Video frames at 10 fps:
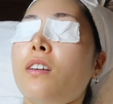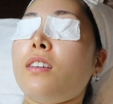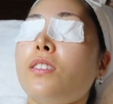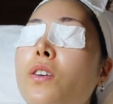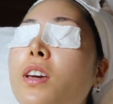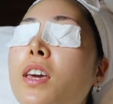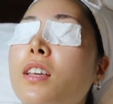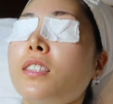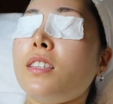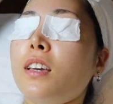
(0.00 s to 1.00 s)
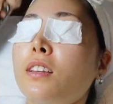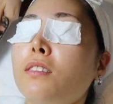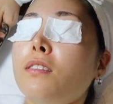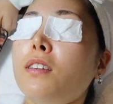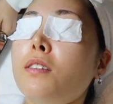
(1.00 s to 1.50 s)
Okay, so I can't see
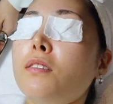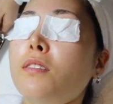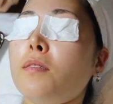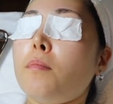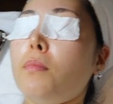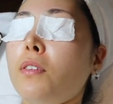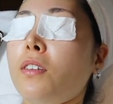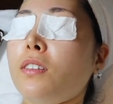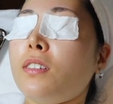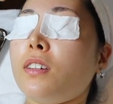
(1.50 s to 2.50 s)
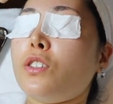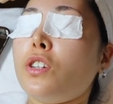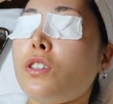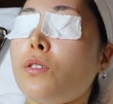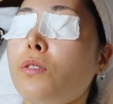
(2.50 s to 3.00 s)
anything, but
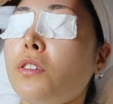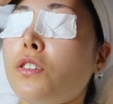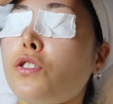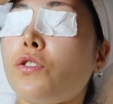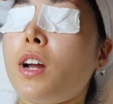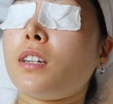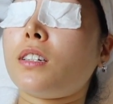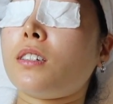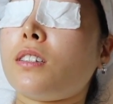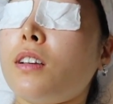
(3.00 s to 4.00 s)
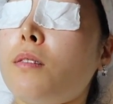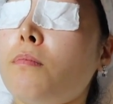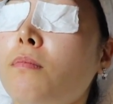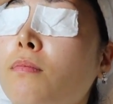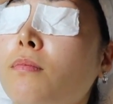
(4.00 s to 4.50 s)
she's going to extract some